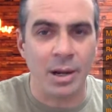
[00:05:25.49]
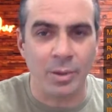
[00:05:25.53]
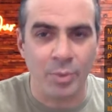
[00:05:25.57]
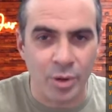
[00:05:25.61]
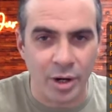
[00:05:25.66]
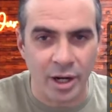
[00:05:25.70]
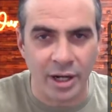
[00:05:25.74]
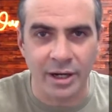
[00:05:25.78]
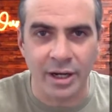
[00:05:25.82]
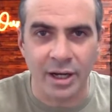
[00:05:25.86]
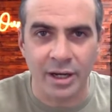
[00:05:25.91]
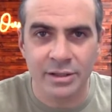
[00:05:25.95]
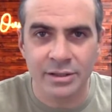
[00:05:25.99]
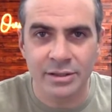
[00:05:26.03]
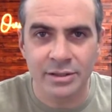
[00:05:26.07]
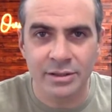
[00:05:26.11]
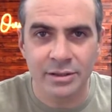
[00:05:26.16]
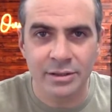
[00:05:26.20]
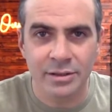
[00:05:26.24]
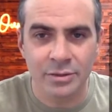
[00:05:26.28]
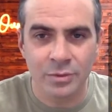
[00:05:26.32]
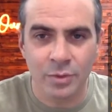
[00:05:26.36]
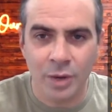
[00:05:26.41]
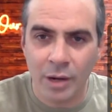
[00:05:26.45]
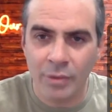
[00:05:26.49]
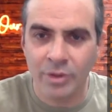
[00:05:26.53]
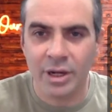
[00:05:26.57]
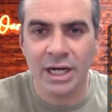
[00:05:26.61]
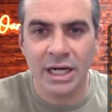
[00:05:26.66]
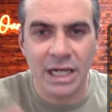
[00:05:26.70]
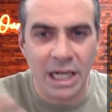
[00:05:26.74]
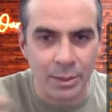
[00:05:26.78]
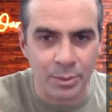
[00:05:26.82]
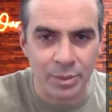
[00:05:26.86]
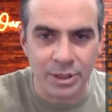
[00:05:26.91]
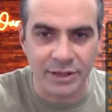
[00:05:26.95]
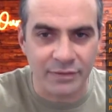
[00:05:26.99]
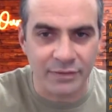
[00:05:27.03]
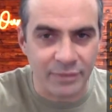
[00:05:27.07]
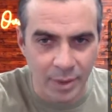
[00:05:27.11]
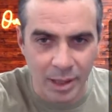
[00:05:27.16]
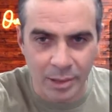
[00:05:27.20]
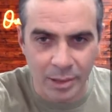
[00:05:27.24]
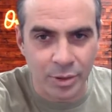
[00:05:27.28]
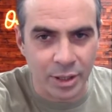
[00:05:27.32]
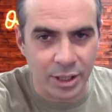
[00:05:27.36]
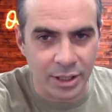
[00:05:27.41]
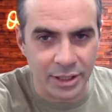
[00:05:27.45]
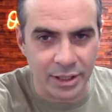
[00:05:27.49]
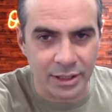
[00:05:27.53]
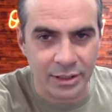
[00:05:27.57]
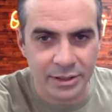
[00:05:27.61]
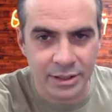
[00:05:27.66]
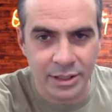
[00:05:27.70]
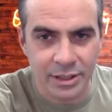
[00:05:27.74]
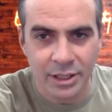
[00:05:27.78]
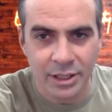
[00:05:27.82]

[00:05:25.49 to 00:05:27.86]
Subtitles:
product? Why would I not believe in my product?